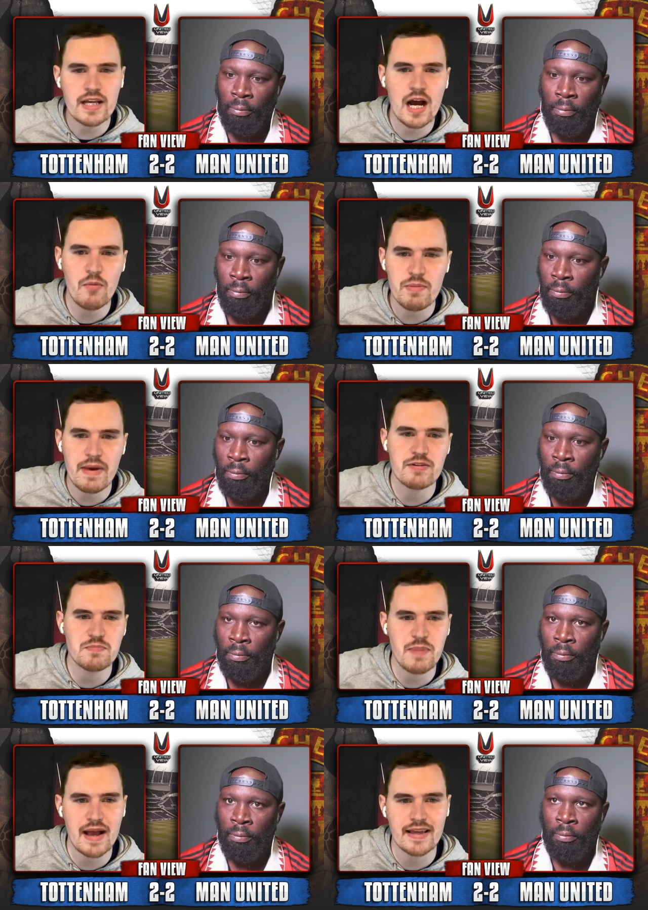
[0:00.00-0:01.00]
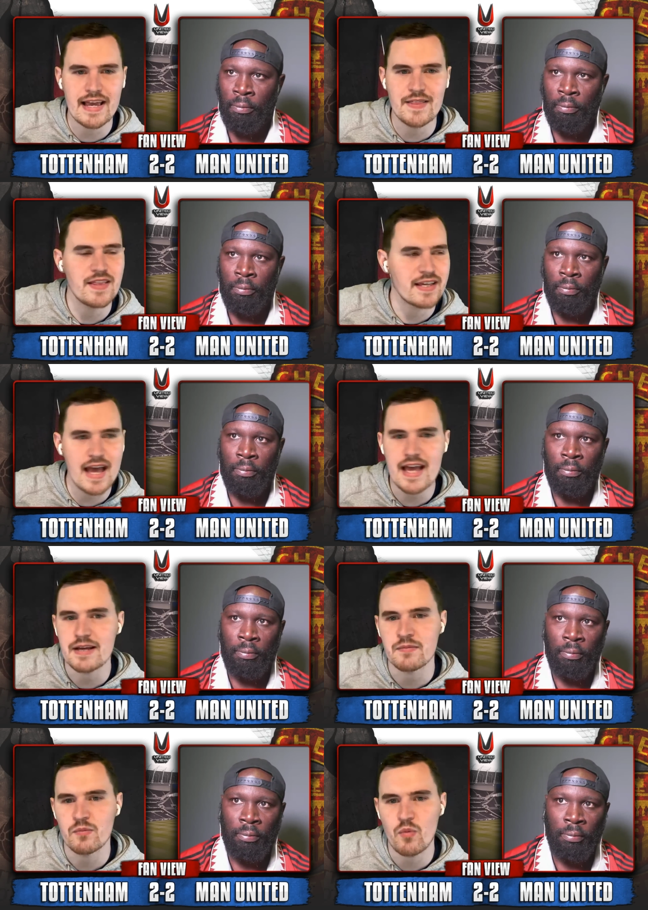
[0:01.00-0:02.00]
Speaker 1: can't we bounce back in the
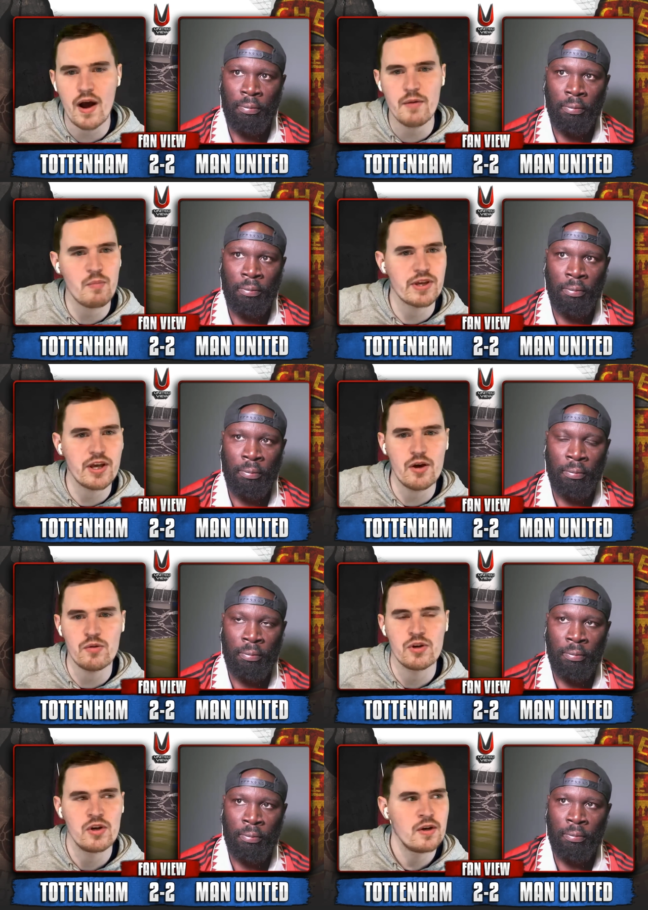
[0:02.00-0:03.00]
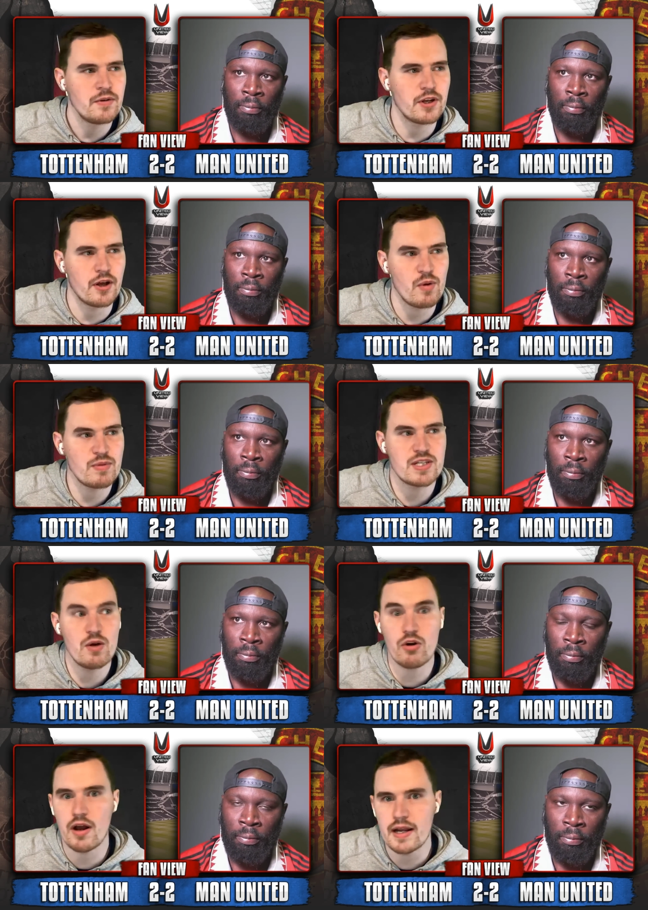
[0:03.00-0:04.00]
game? Why, when we go, you know, when we still
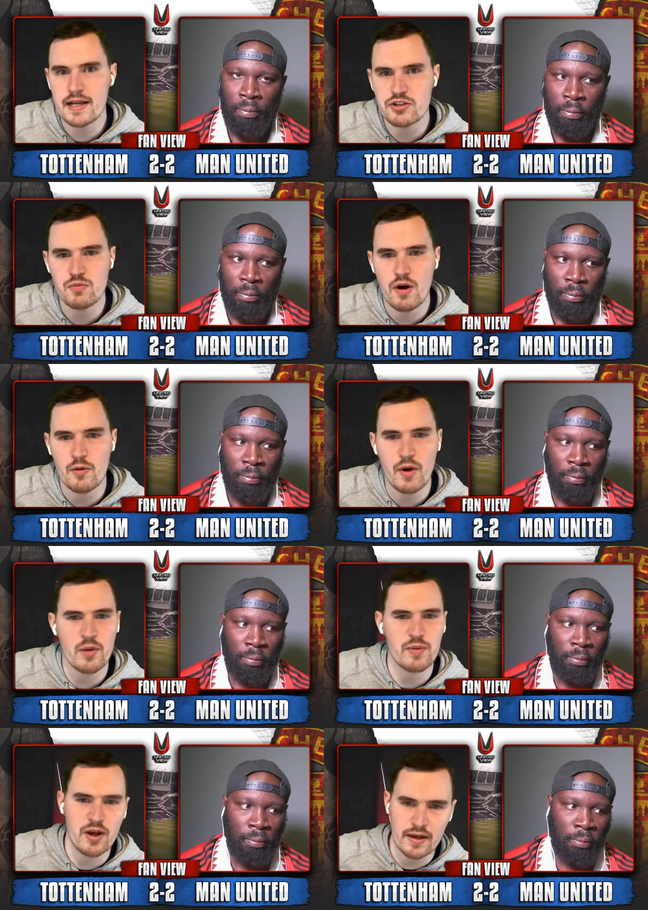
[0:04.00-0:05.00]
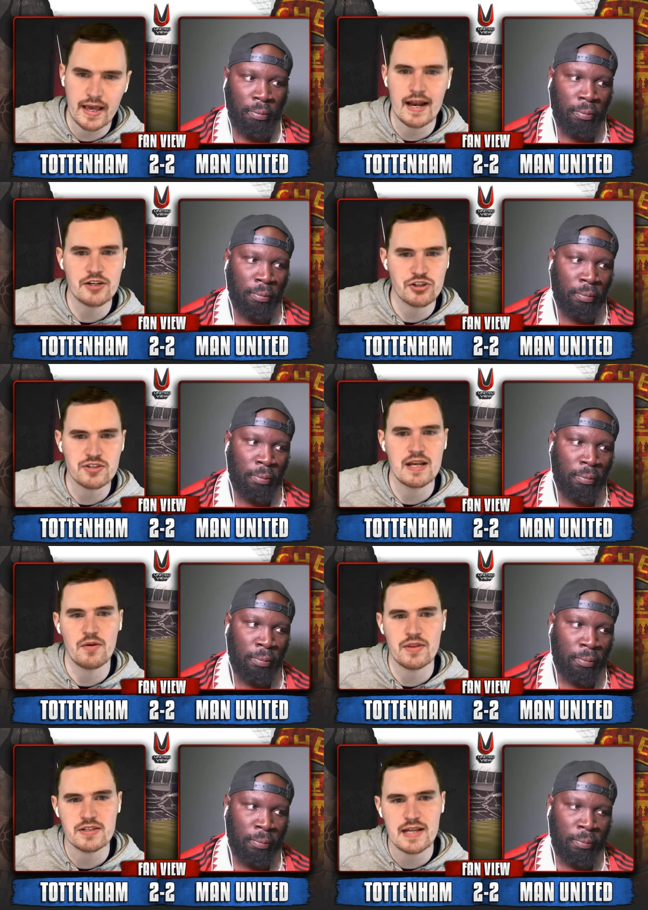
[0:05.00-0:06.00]
got a lead 2-1, why don't we go, okay, let's just
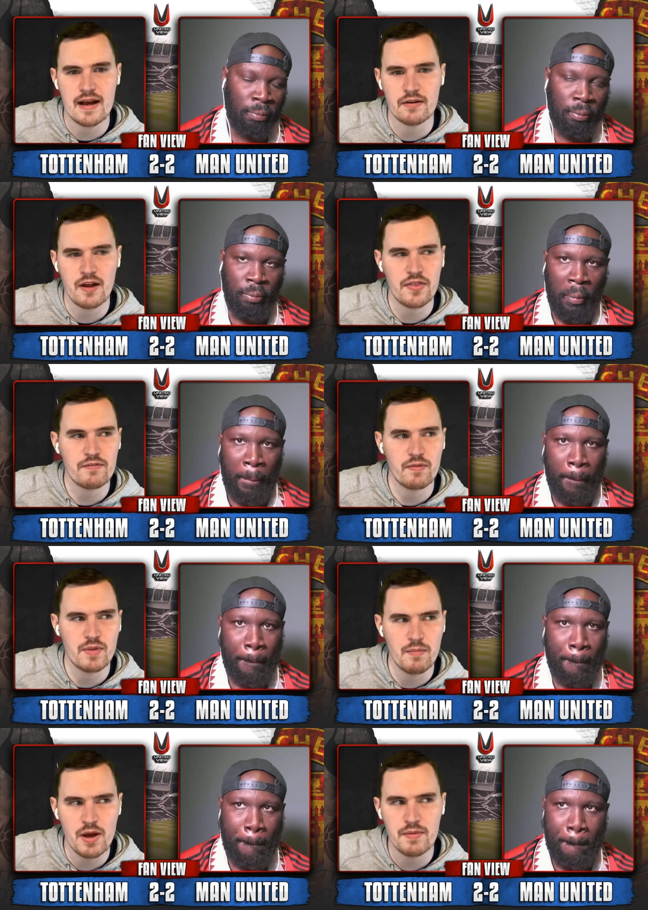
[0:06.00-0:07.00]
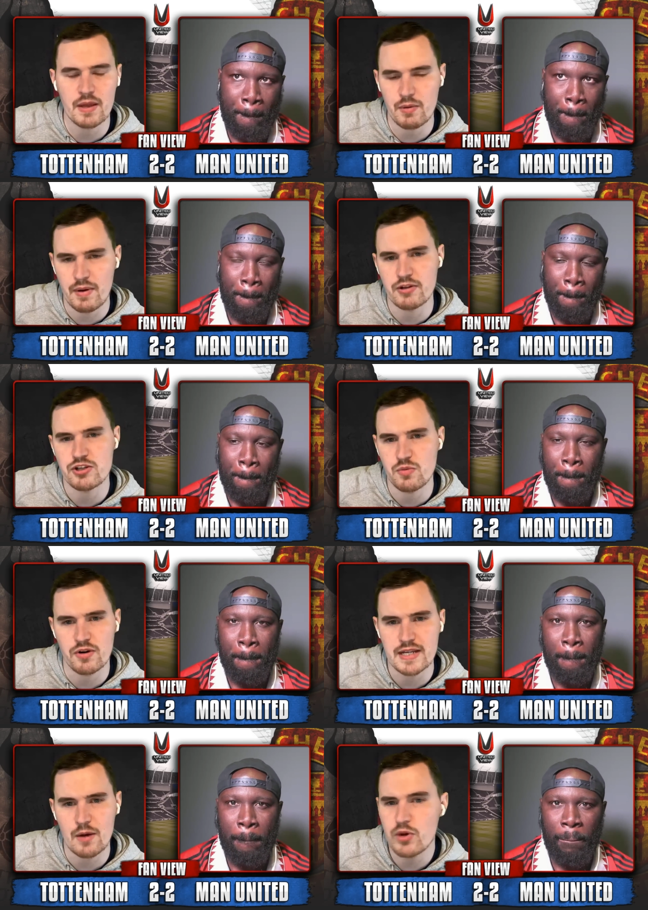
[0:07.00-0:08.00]
settle this down? I think from the moment that we weren't 2-1
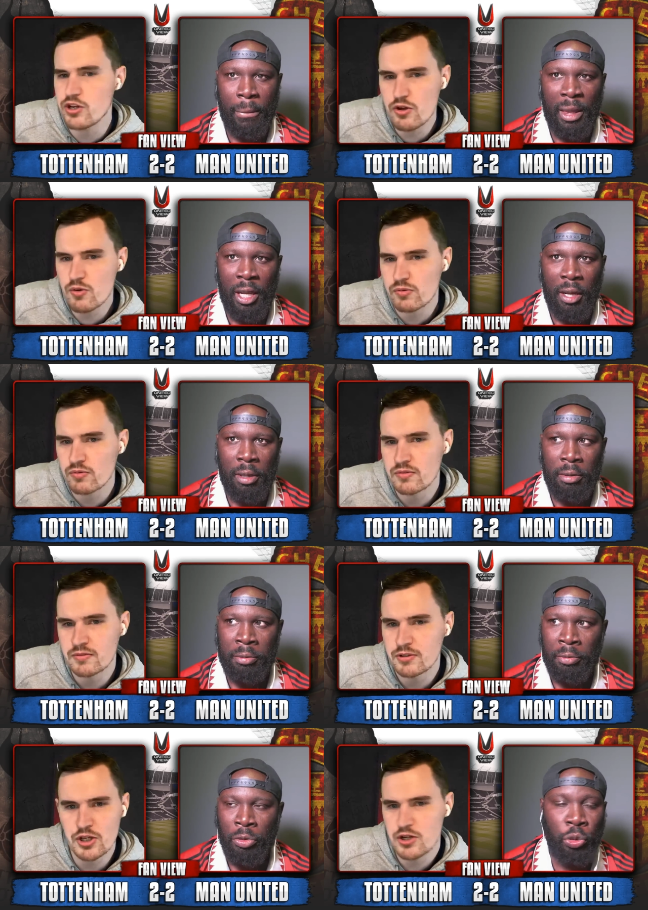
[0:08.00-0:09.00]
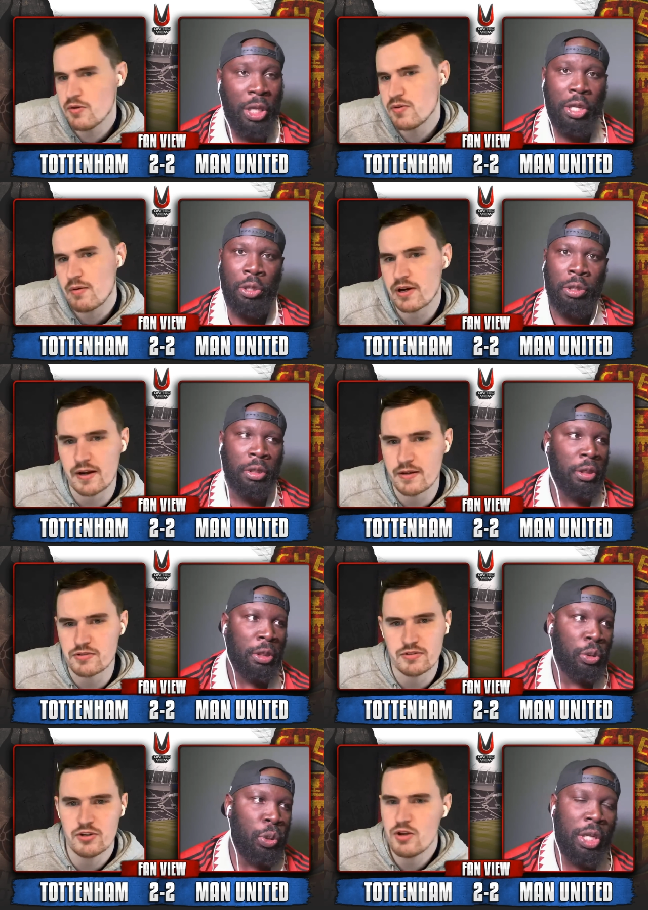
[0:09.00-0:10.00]
down, we knew. We knew they were good.
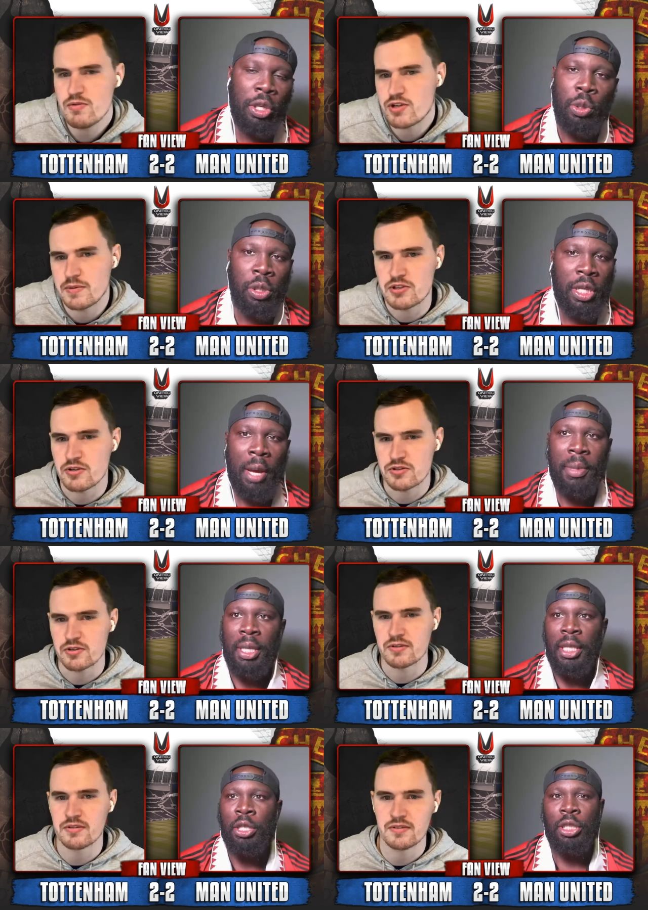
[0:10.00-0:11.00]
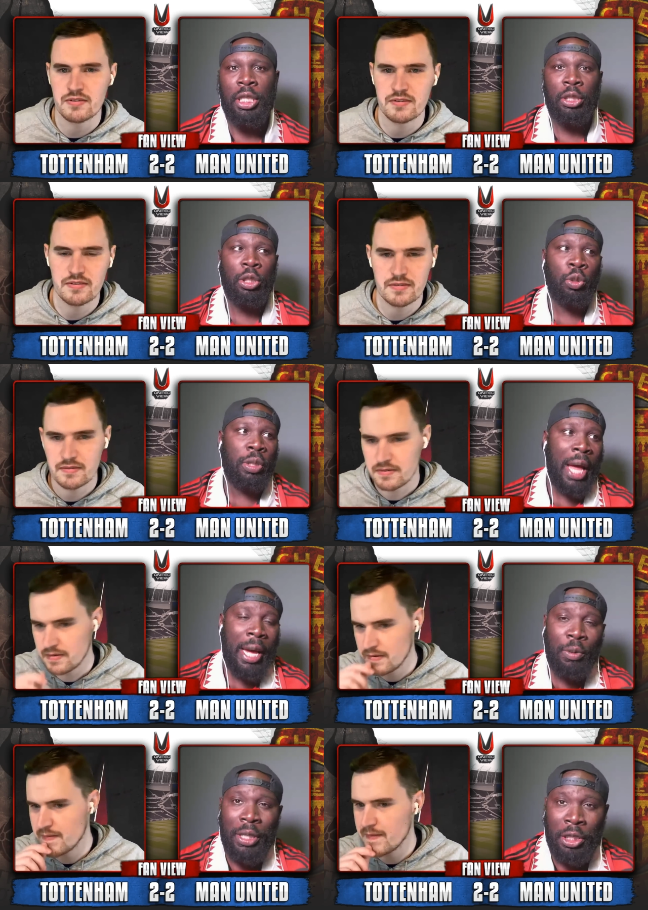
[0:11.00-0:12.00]
We knew it was coming. It was like,
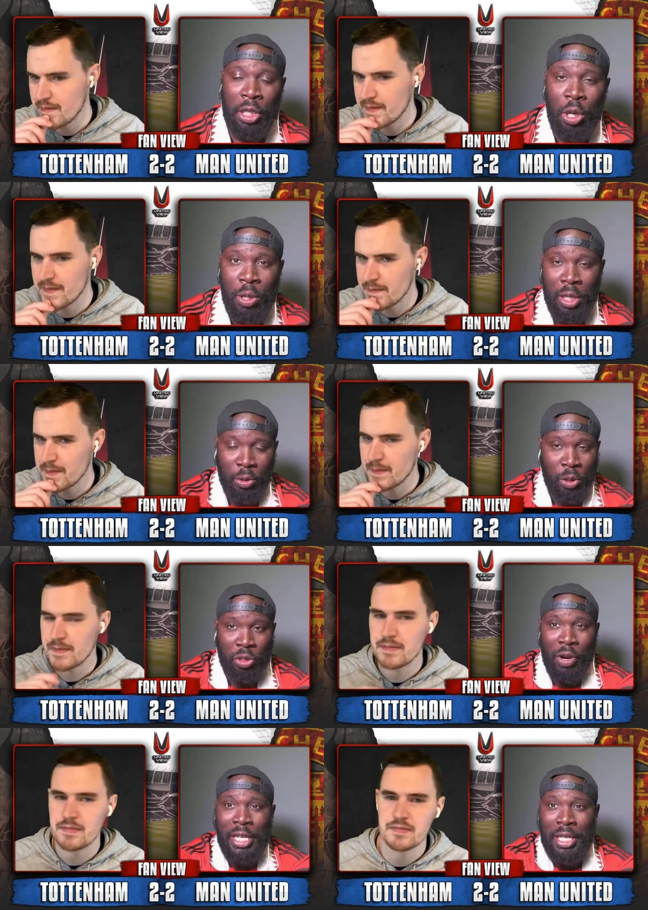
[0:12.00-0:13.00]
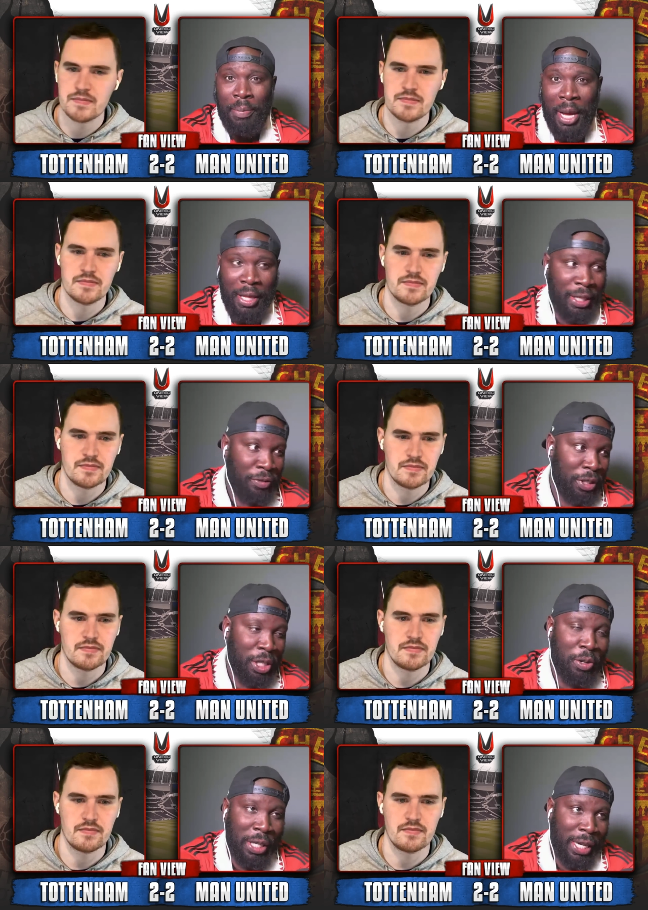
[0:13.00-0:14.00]
do you know what's crazy about this
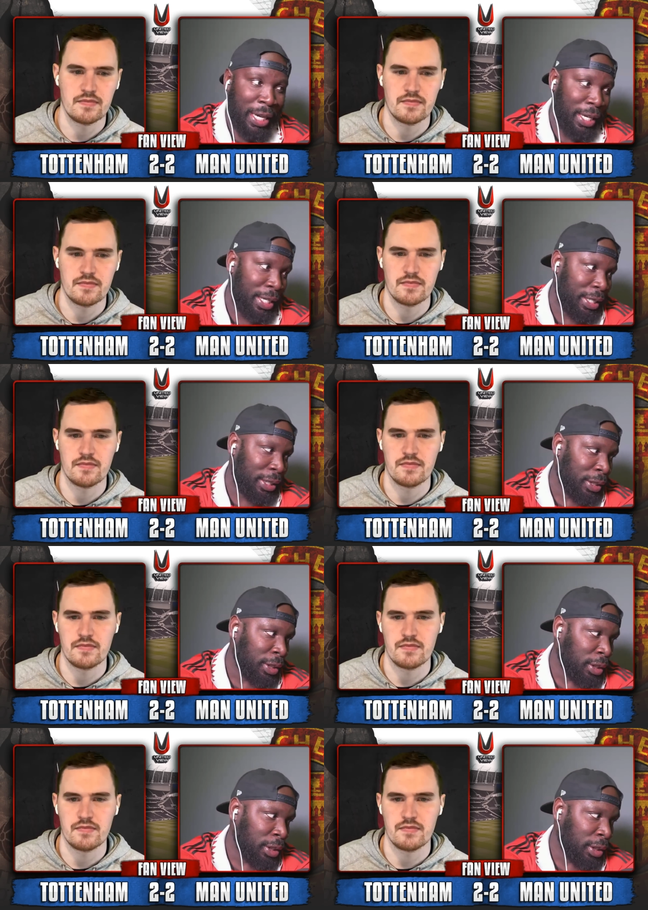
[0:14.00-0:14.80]
result? Yeah, is